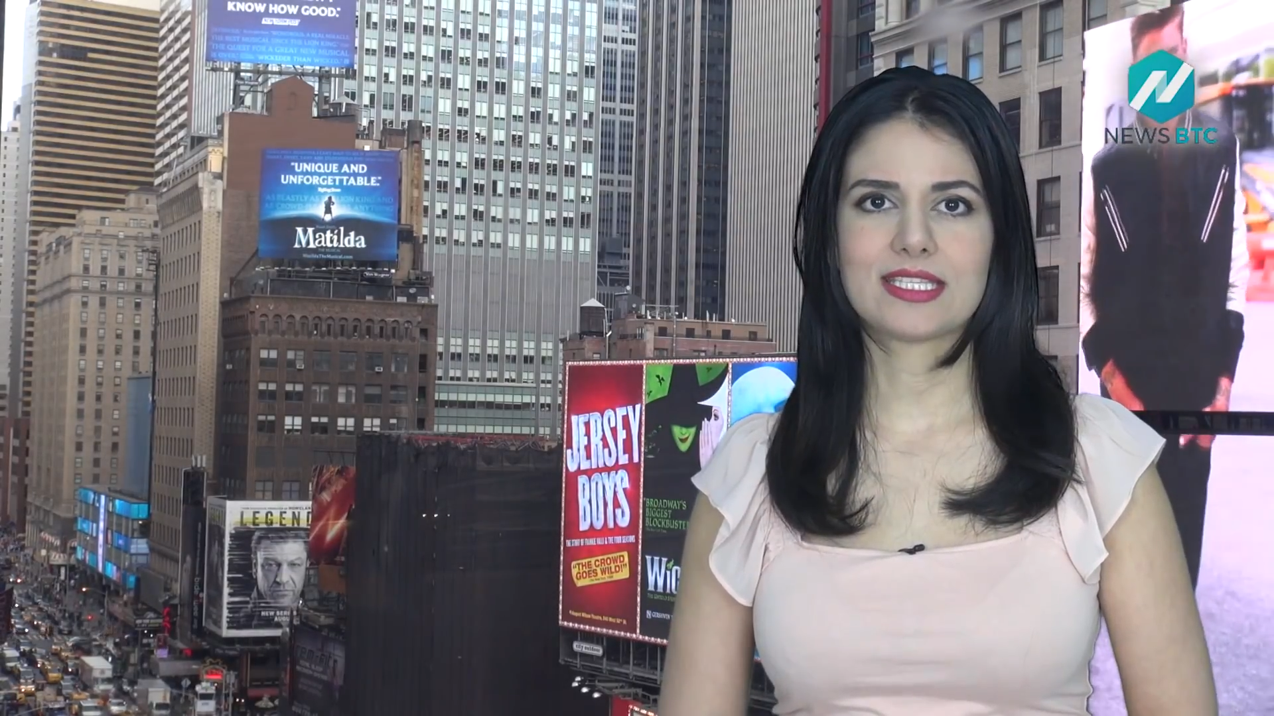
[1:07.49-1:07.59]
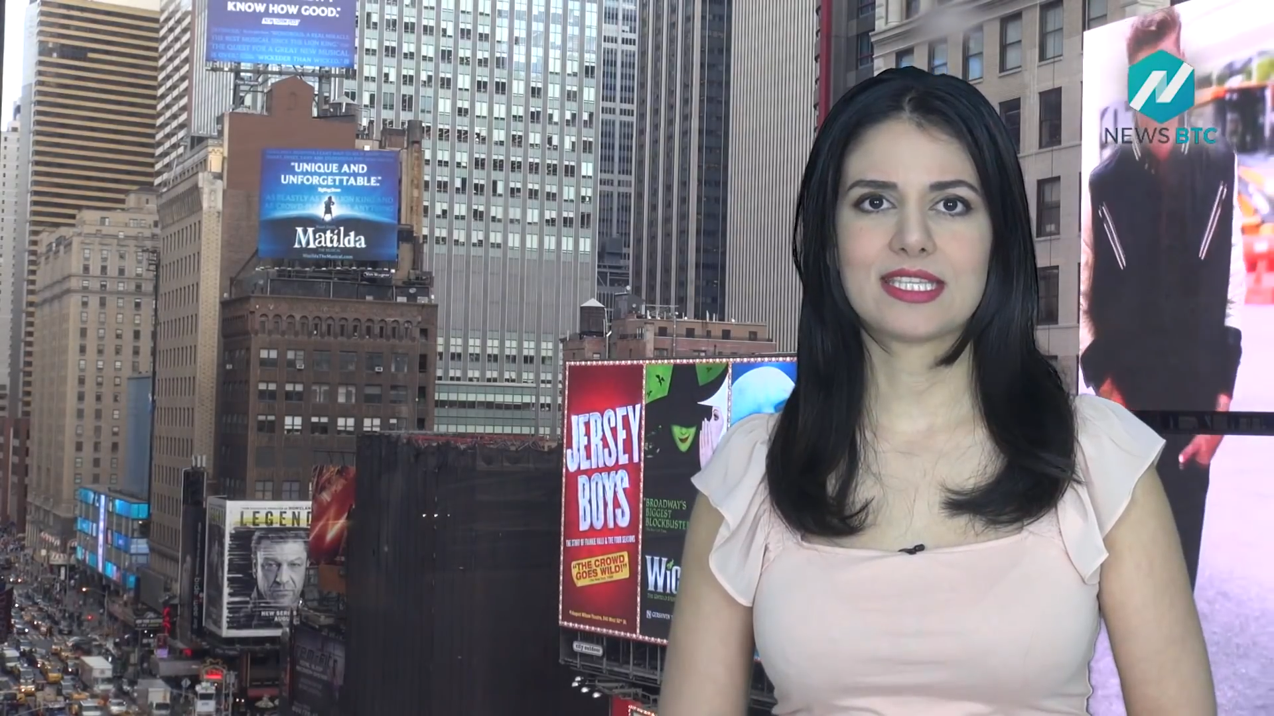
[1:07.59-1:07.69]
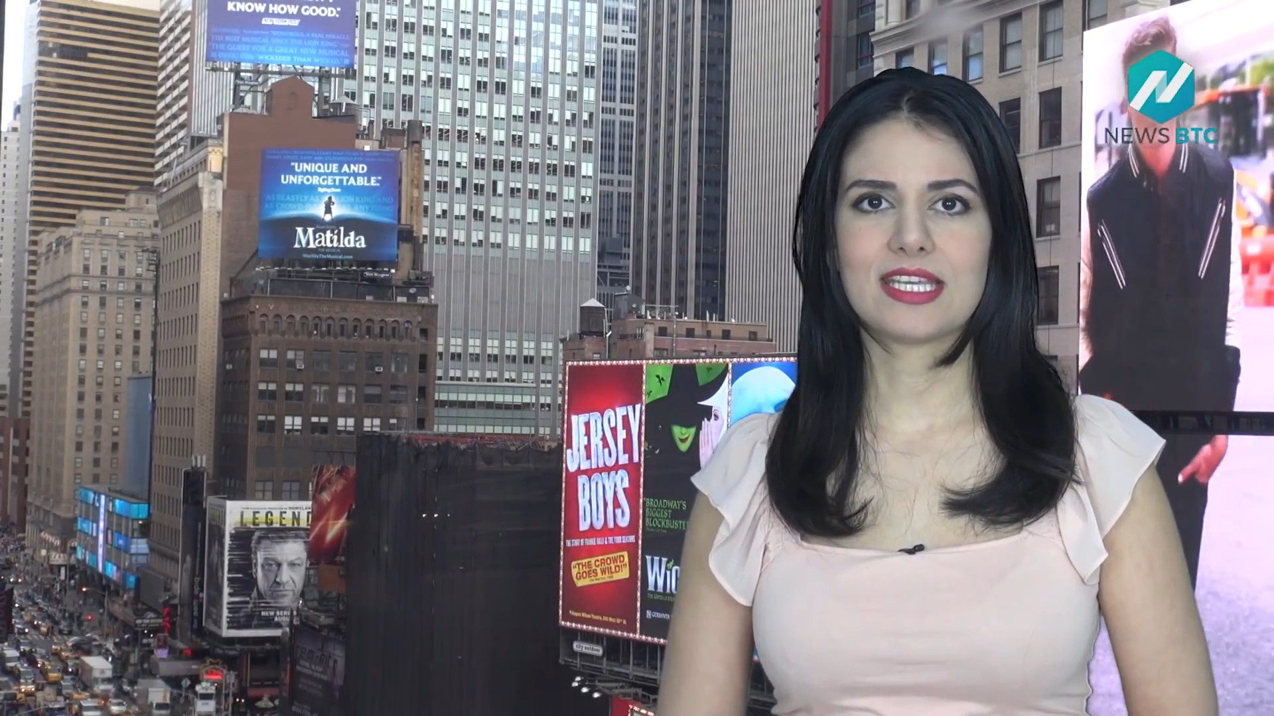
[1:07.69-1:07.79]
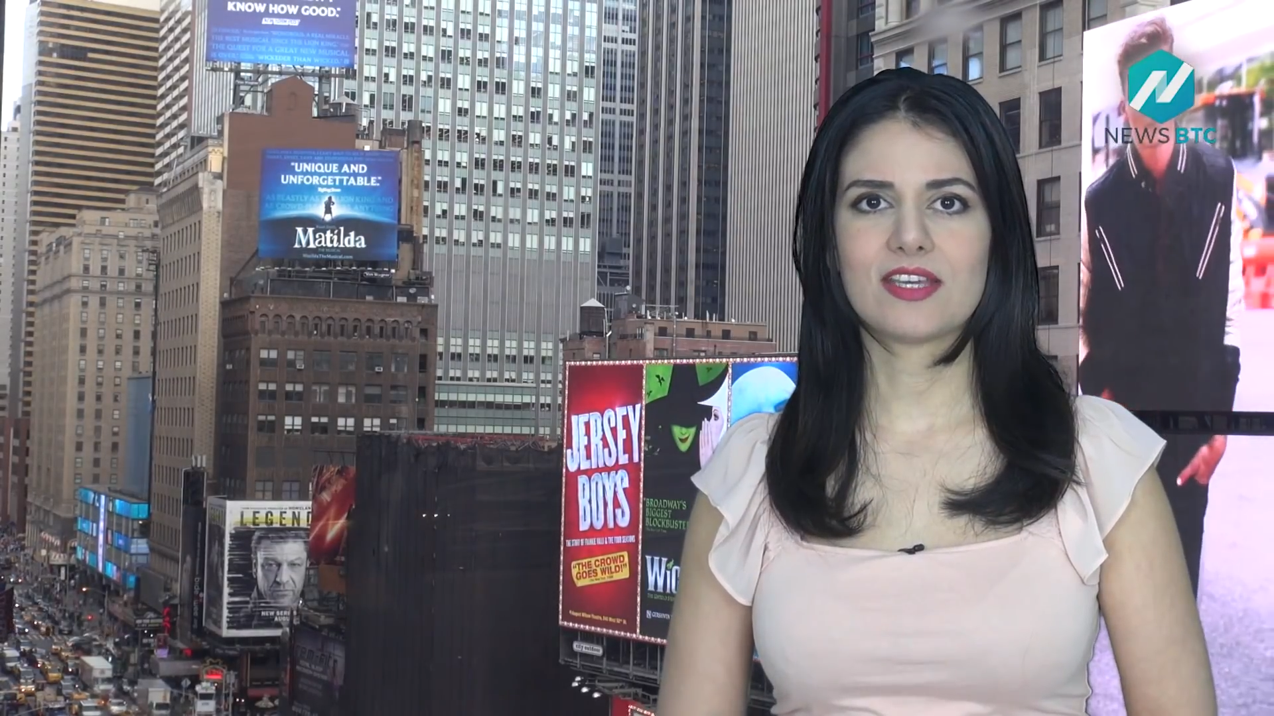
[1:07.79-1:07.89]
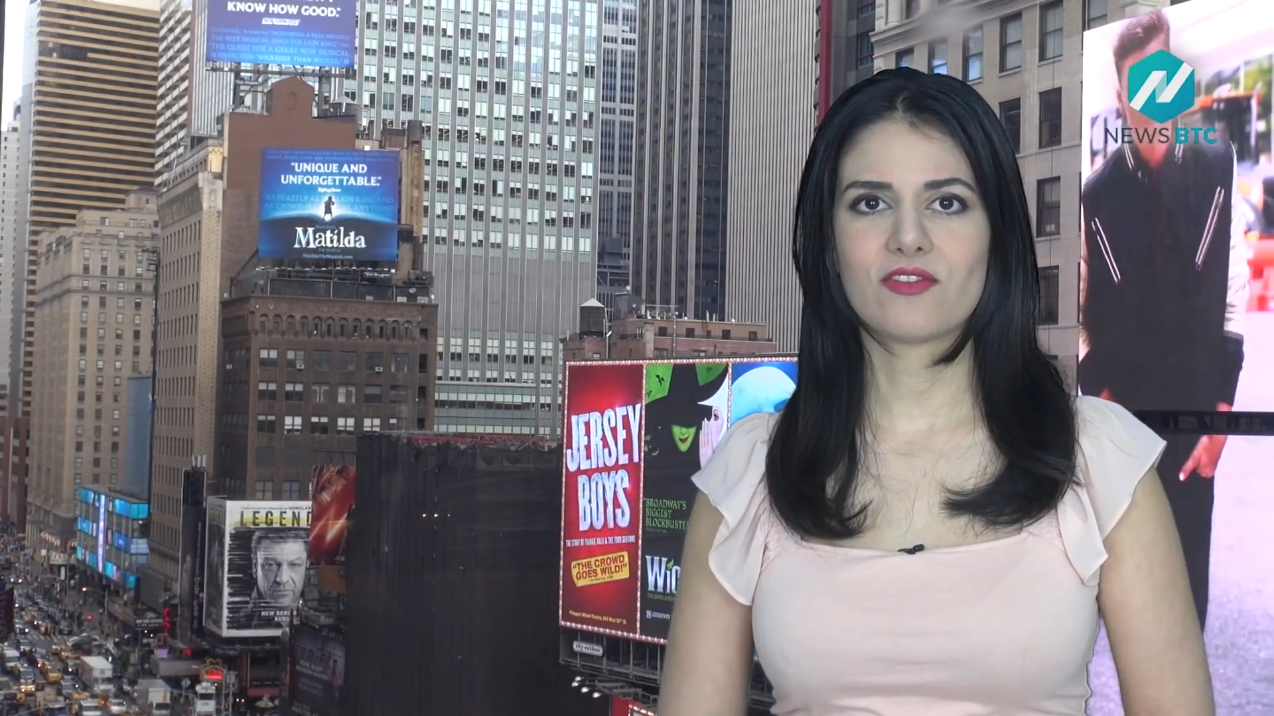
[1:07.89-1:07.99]
to
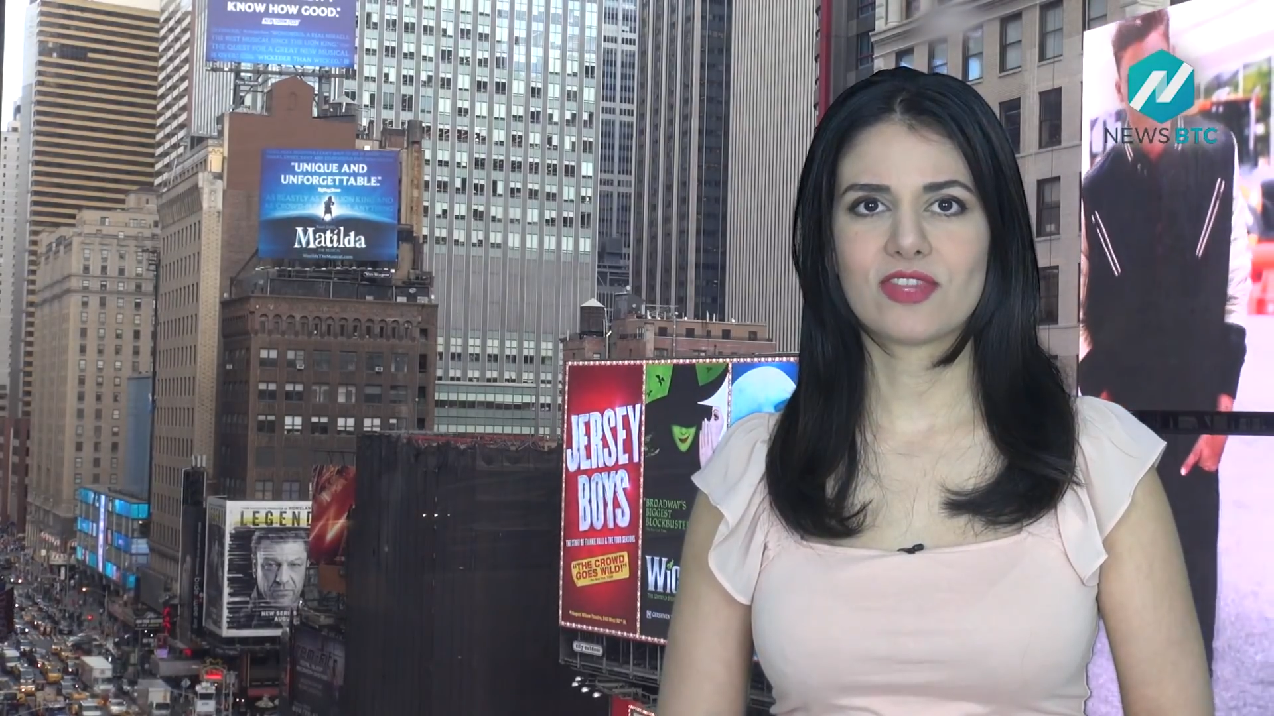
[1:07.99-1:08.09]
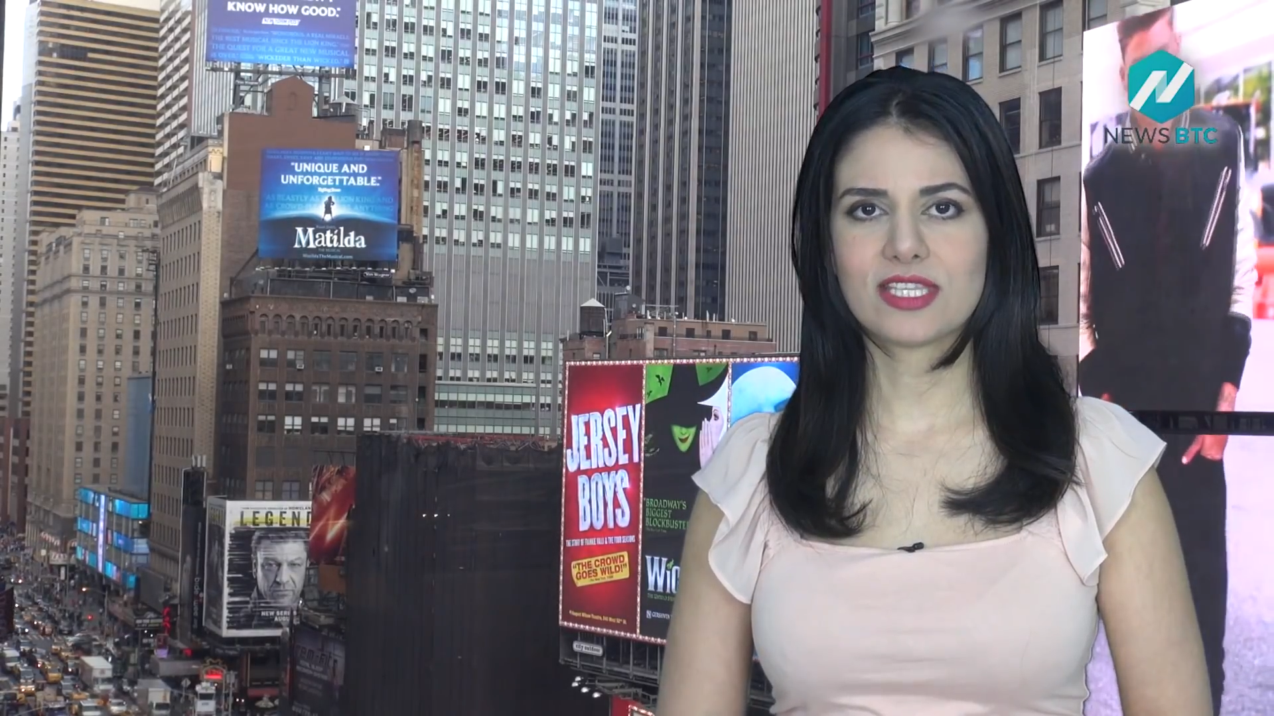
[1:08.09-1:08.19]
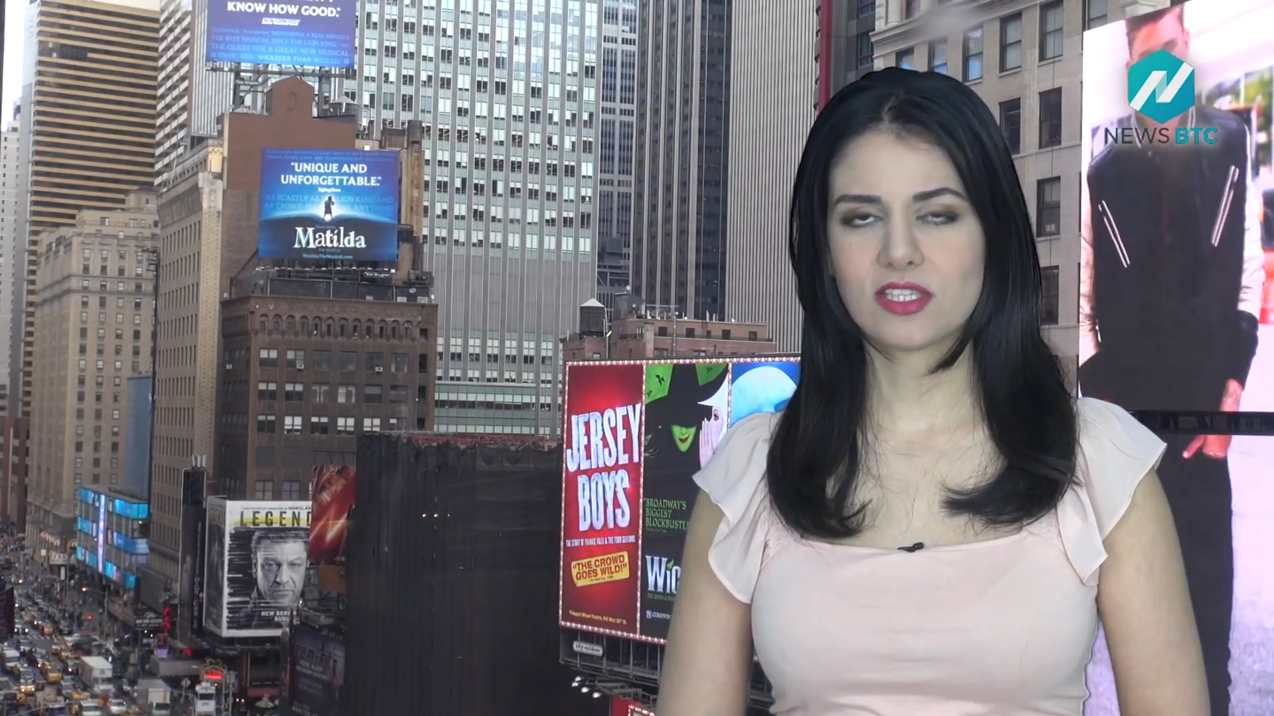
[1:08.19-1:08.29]
see if this